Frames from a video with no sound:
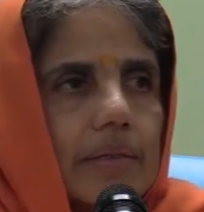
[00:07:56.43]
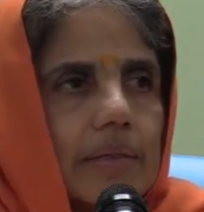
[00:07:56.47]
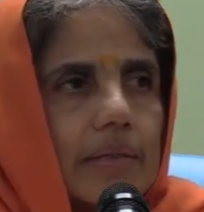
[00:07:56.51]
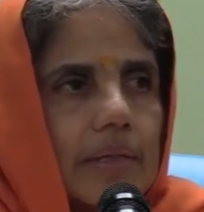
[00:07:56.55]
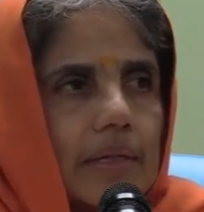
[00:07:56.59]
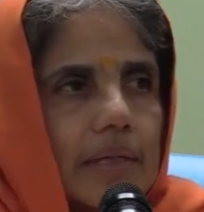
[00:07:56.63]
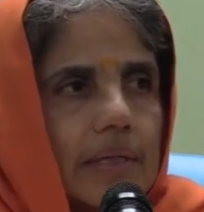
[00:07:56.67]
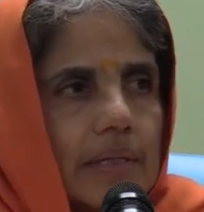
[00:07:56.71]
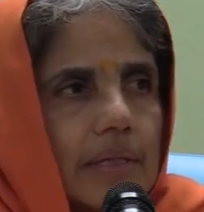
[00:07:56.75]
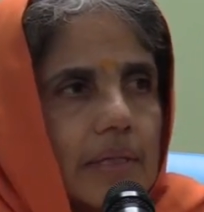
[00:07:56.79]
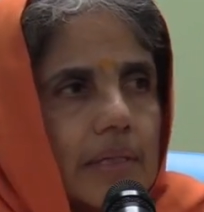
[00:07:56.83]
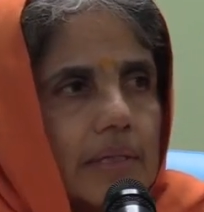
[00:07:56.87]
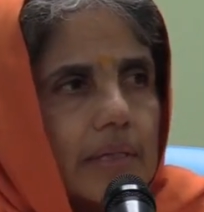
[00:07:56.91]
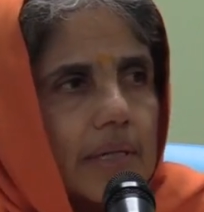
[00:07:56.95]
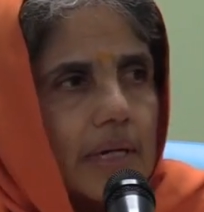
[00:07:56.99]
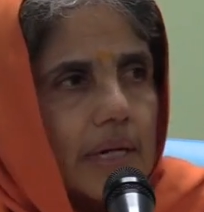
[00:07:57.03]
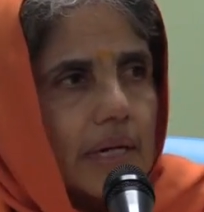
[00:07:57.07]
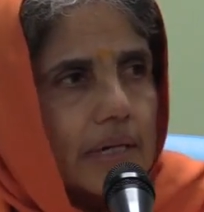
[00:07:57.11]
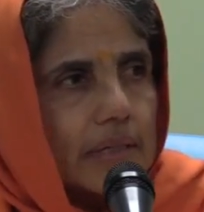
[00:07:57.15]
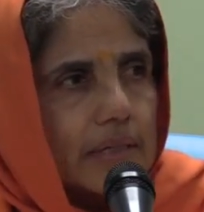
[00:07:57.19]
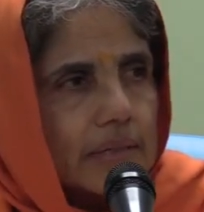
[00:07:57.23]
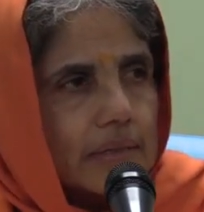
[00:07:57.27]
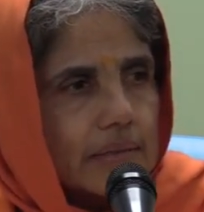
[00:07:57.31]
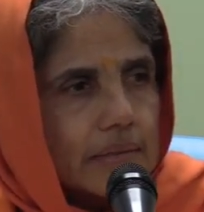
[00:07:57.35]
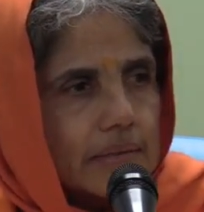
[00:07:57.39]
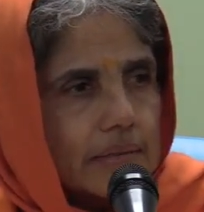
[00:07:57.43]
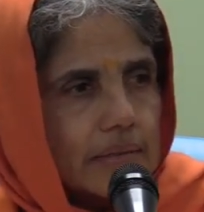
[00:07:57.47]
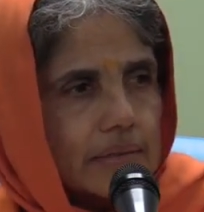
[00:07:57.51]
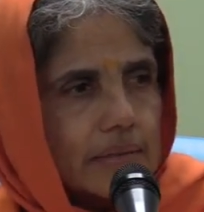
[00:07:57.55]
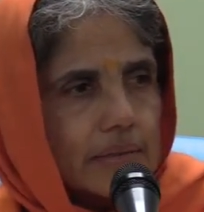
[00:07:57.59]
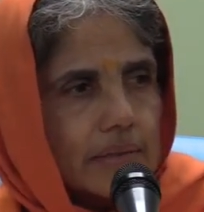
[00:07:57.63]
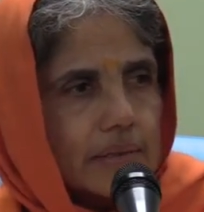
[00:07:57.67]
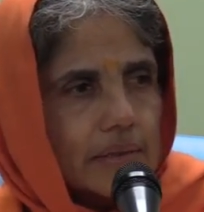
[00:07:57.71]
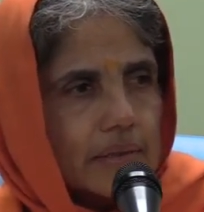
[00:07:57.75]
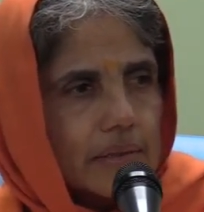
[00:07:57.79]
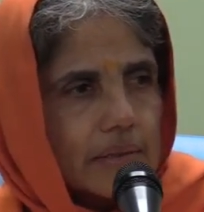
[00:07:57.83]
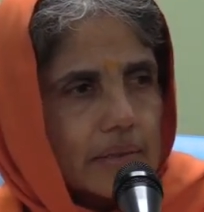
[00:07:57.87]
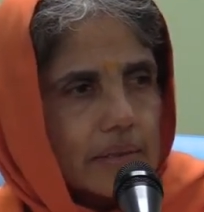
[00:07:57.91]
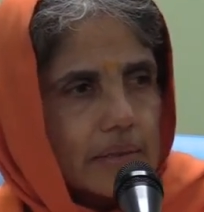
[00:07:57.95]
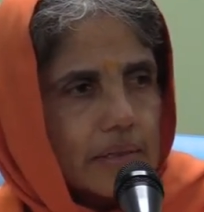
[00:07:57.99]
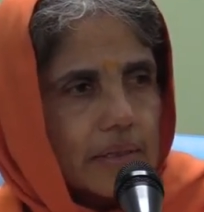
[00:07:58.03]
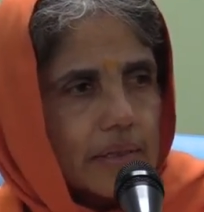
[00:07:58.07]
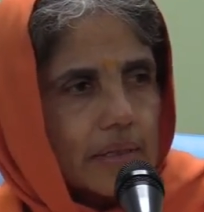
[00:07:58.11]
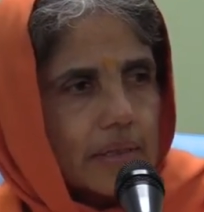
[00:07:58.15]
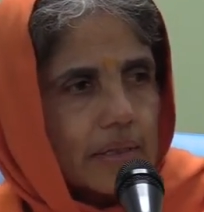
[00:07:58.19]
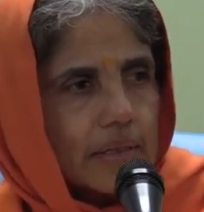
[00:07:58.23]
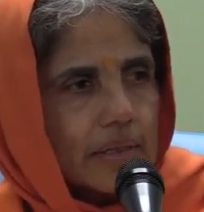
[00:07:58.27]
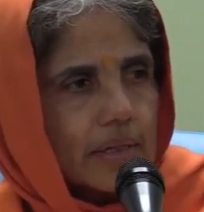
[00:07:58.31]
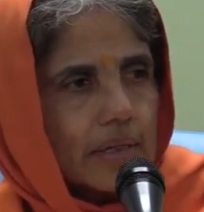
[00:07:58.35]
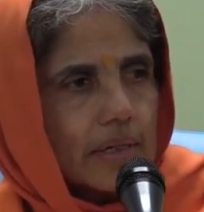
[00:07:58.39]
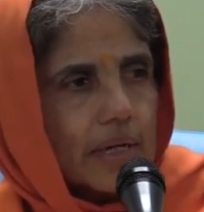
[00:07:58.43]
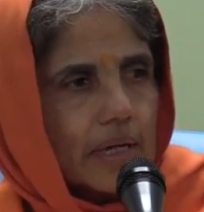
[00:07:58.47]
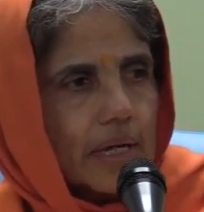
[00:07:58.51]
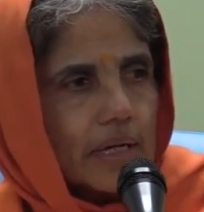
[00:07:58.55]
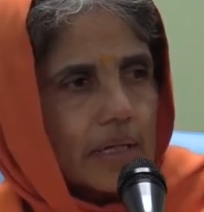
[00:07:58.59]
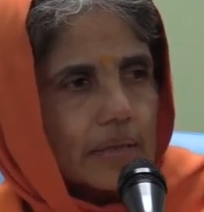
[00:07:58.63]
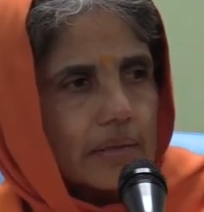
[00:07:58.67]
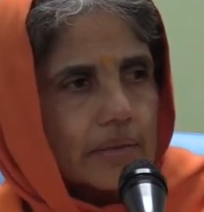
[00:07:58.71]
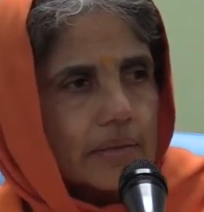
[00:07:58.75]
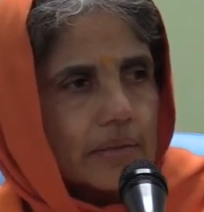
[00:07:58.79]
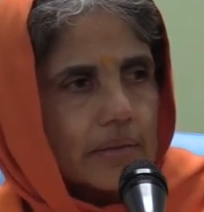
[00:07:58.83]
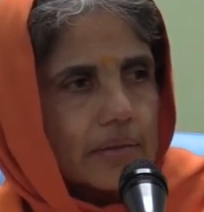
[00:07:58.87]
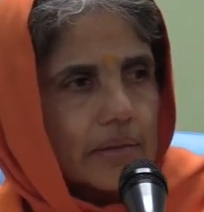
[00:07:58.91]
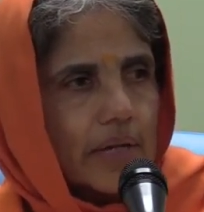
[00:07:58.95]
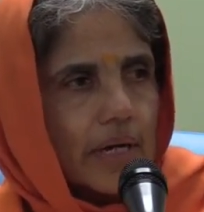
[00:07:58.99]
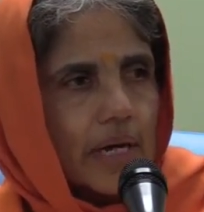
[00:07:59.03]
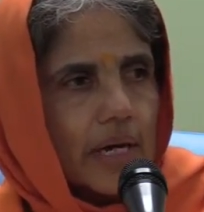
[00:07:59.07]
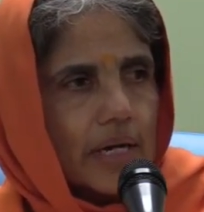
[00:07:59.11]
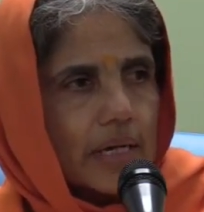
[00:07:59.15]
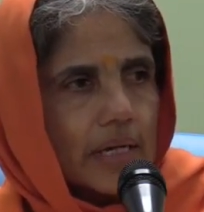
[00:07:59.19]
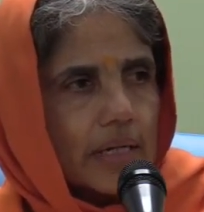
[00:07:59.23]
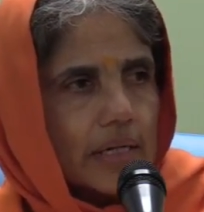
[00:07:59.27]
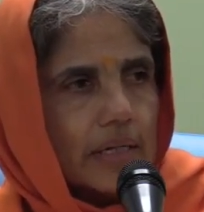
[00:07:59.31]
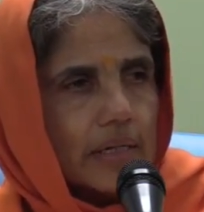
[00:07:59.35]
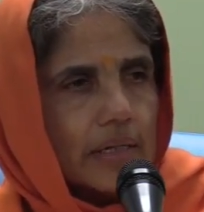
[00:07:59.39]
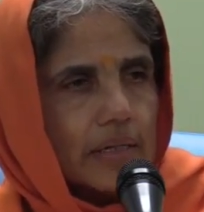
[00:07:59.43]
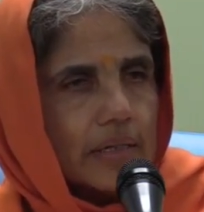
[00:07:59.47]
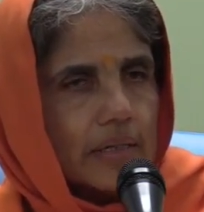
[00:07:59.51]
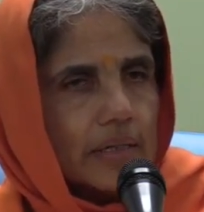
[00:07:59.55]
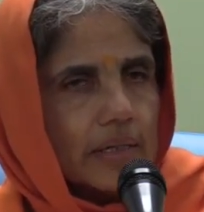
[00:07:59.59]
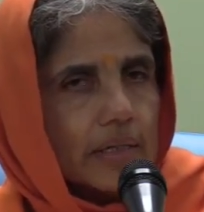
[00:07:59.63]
And then that's the, as a child,